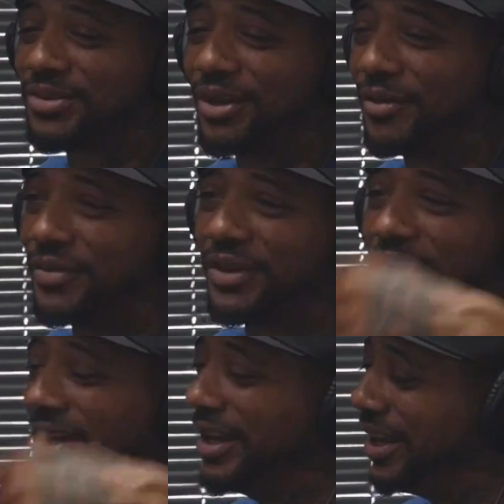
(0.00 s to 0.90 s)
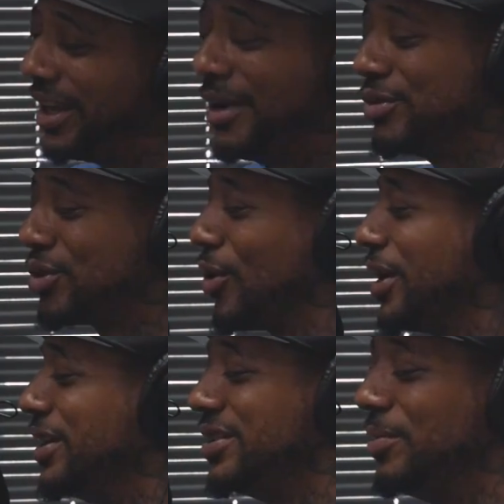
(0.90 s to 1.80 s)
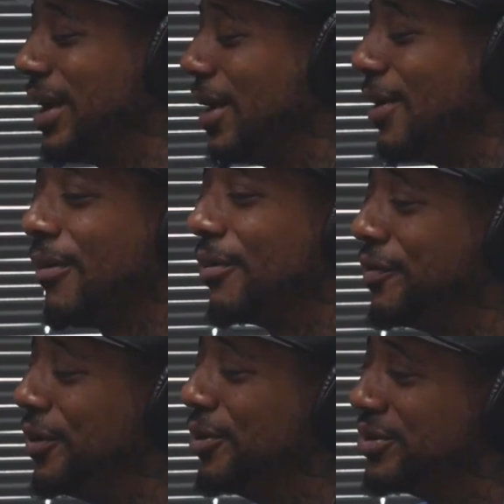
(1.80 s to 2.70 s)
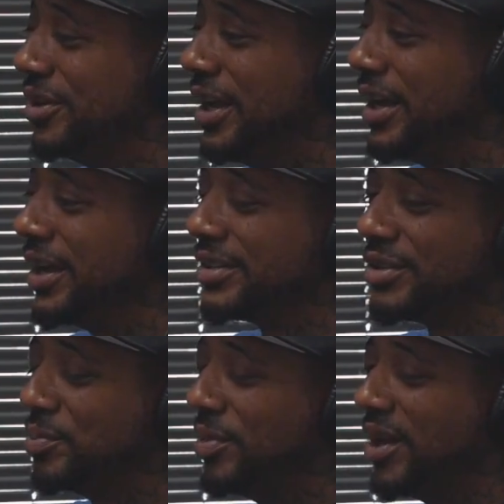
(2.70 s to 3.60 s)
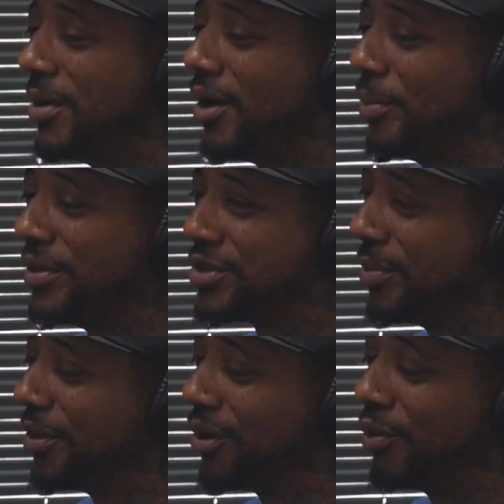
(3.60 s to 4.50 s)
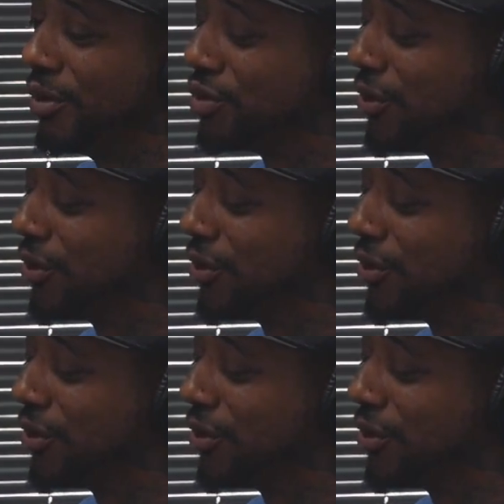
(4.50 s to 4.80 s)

stuff. It was crazy, but I refused to dance. It was me and my homie Tommy Earl, we was